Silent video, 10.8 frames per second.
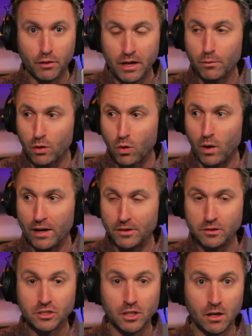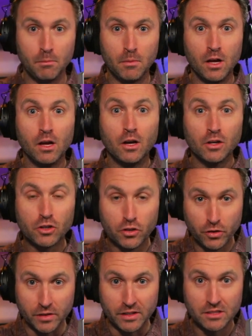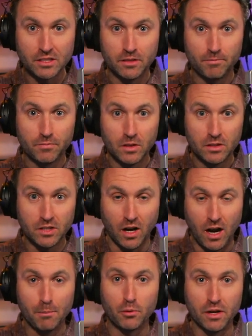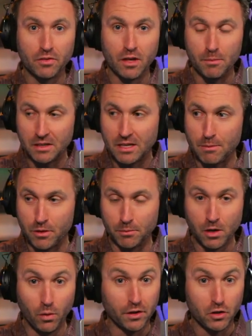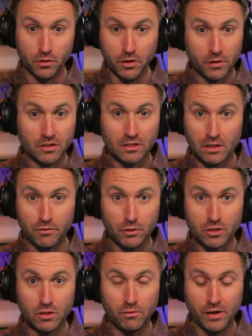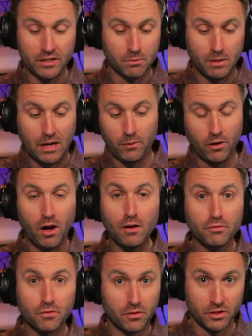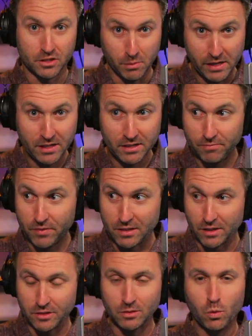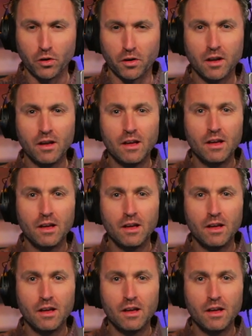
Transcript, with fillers: They require some current to operate them and keep them going. You'll notice that if you turn phantom power off, this mic, it doesn't work.